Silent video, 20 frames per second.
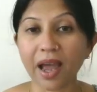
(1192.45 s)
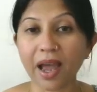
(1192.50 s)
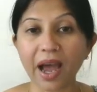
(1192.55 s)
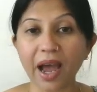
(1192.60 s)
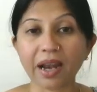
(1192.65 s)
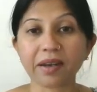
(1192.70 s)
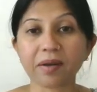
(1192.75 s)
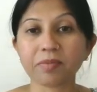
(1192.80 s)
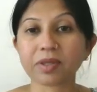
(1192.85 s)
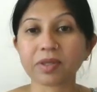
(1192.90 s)

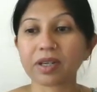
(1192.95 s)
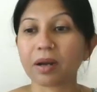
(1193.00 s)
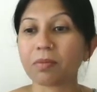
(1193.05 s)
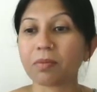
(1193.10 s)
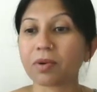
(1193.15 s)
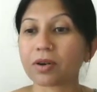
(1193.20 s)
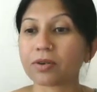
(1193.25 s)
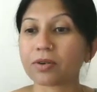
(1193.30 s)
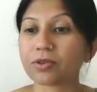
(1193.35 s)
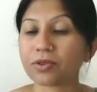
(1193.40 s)
atoms
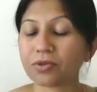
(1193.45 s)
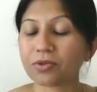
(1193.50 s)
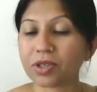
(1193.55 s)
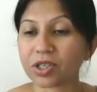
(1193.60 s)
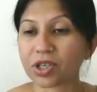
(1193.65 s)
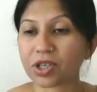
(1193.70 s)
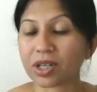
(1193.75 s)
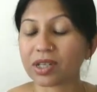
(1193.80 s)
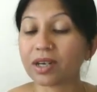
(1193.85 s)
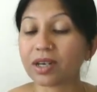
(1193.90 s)
come close to
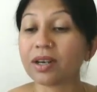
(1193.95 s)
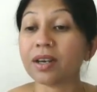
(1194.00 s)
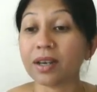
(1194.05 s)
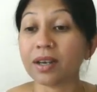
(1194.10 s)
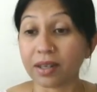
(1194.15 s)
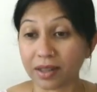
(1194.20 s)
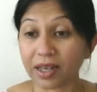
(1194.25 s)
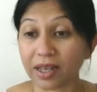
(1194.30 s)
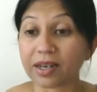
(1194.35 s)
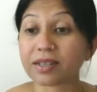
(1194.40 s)
each other,
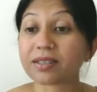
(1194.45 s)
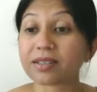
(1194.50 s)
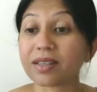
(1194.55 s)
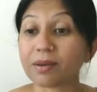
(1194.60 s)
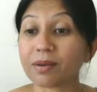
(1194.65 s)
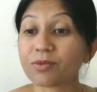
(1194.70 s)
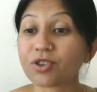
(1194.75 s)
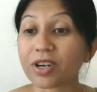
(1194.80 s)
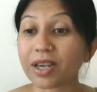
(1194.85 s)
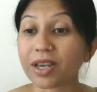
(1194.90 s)
there is
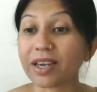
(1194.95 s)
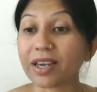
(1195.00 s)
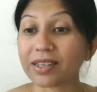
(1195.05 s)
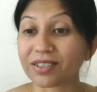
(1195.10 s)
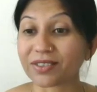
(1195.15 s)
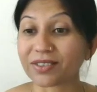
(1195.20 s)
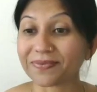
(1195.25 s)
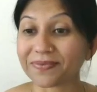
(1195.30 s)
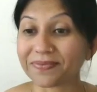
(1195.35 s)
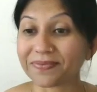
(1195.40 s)
some shrinkage.